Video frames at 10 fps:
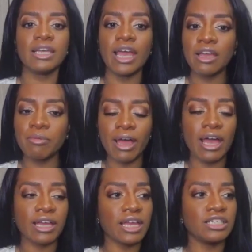Came
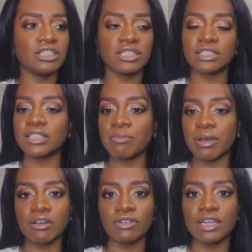back and just sat
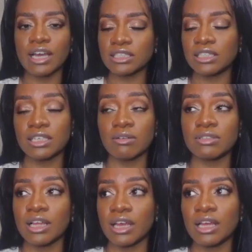back and relaxed because I was
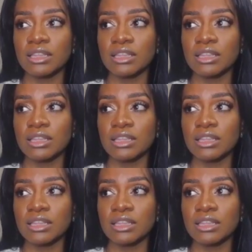like,